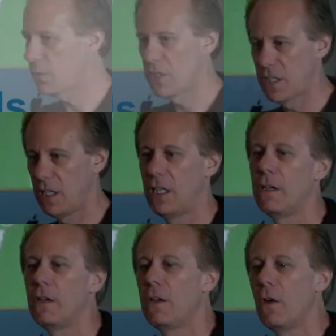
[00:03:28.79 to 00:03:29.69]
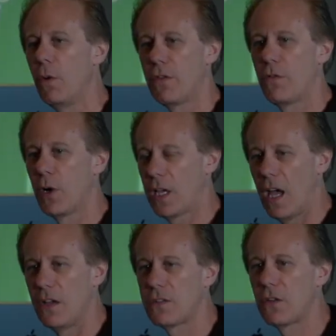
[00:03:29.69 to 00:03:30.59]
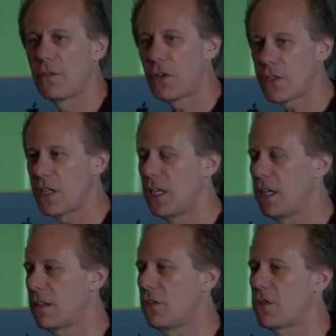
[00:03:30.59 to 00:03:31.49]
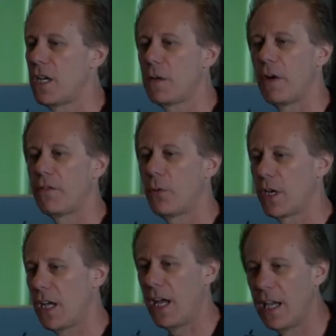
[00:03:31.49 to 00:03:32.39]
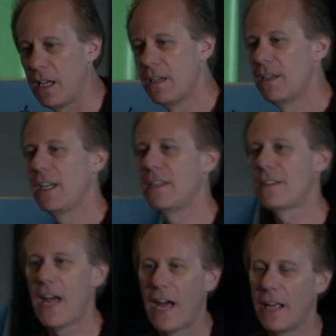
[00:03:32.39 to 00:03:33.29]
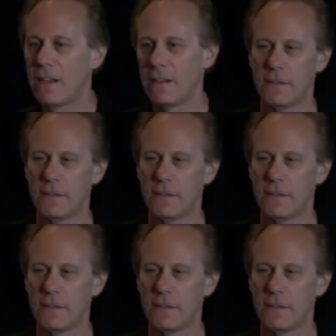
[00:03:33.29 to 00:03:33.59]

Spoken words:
see with 4K. So the first thing to understand about 4K is that